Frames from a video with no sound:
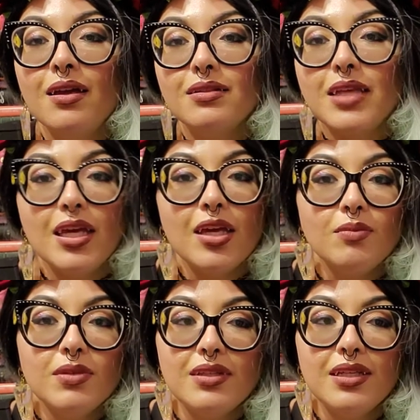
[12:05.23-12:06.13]
Taking him
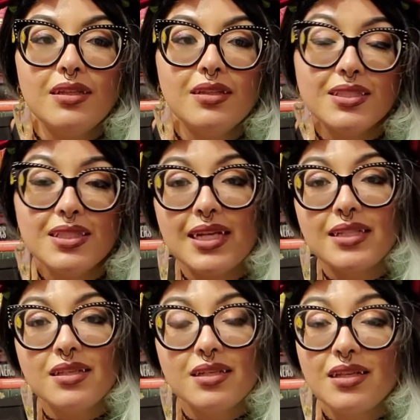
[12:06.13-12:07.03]
to see the
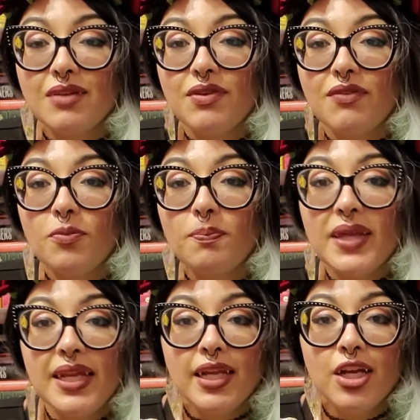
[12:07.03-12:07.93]
sights because they've never
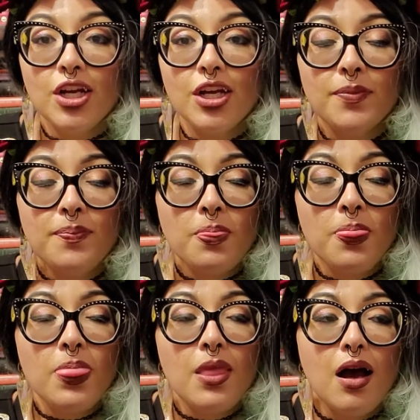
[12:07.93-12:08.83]
been here.
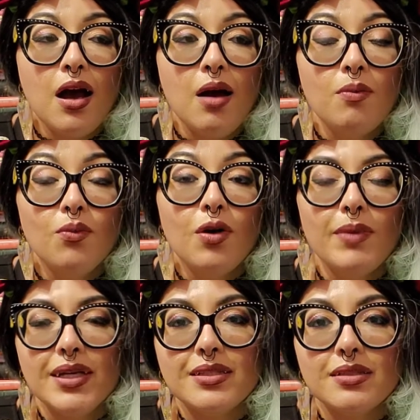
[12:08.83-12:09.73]
Well, my
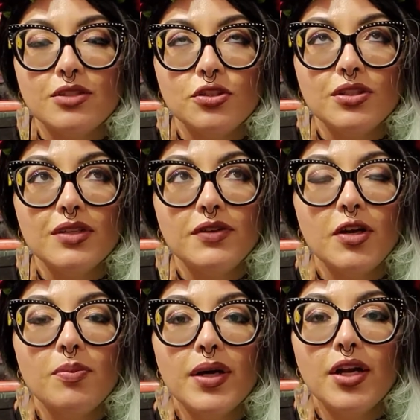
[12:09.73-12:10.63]
cousin used to live here,
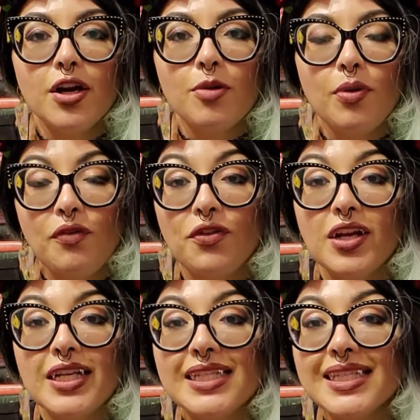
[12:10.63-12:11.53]
but her boyfriend
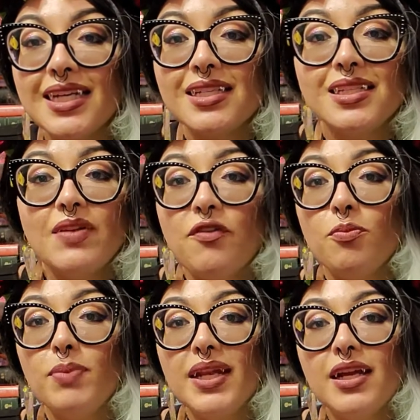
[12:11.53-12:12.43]
and his kids have never
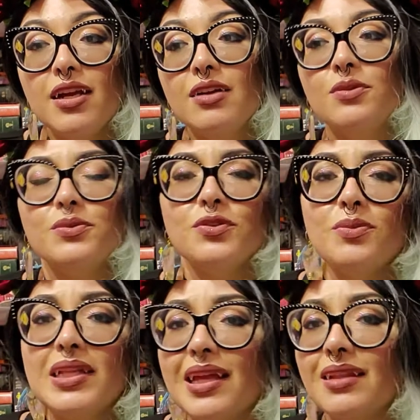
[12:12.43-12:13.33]
been here. There were so
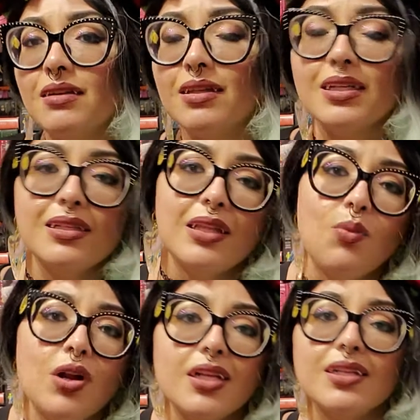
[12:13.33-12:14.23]
many like little things that they
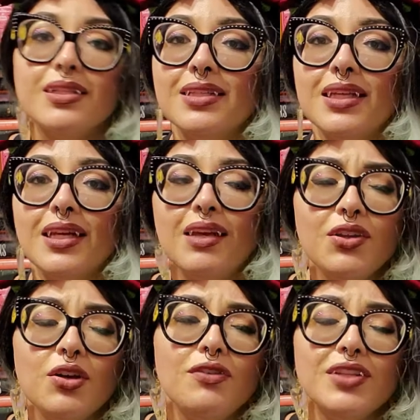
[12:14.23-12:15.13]
wanted to see. Even though
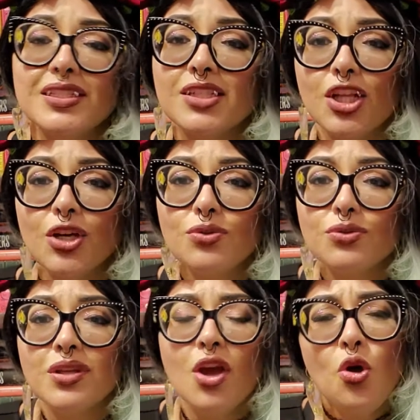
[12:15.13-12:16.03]
everything's
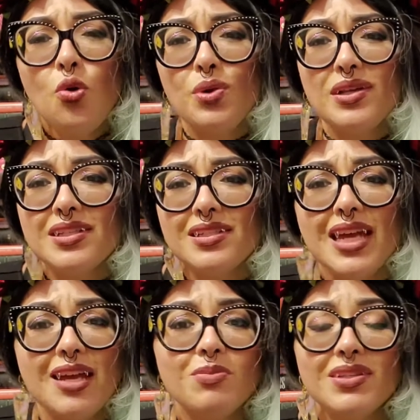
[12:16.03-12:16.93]
closed, we could still take
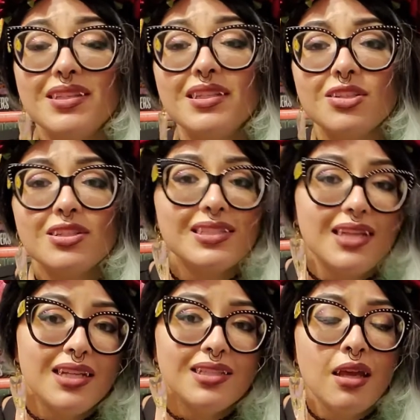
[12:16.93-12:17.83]
them to see certain
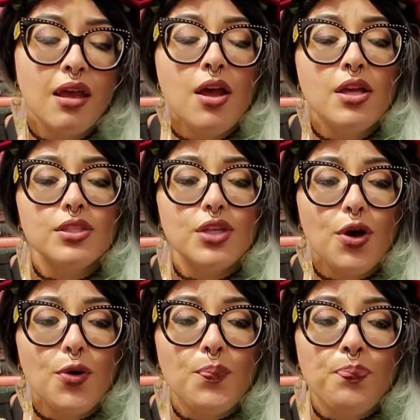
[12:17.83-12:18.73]
sites.
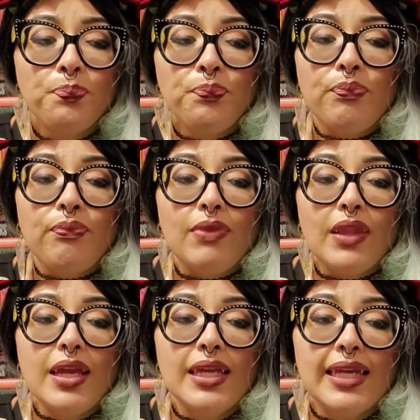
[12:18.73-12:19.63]
So
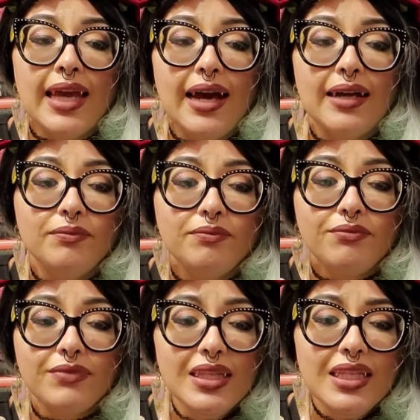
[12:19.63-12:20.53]
yeah.
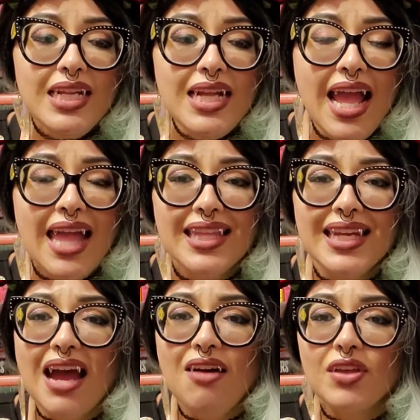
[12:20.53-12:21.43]
And then
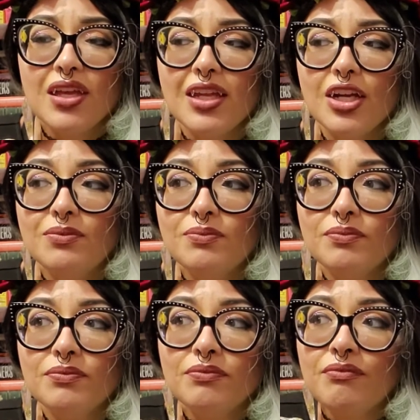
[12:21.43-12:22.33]
having, you know,
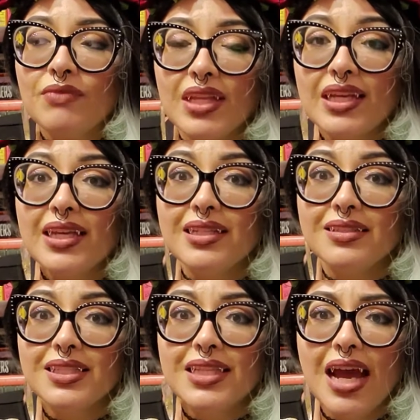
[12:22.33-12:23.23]
kids
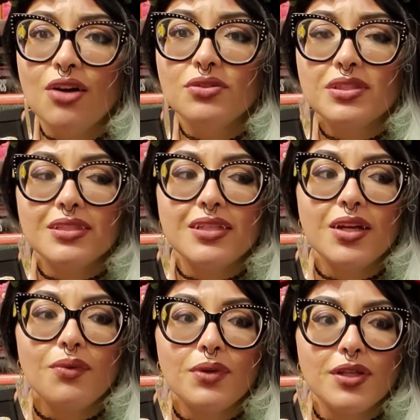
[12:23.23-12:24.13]
in the house is like
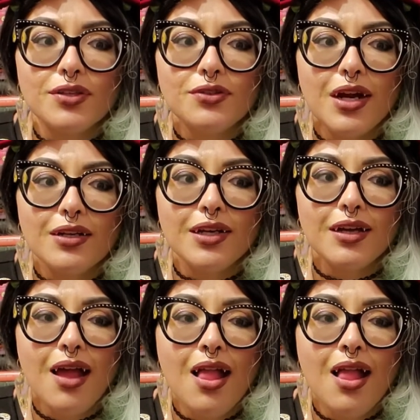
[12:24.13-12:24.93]
really distracting.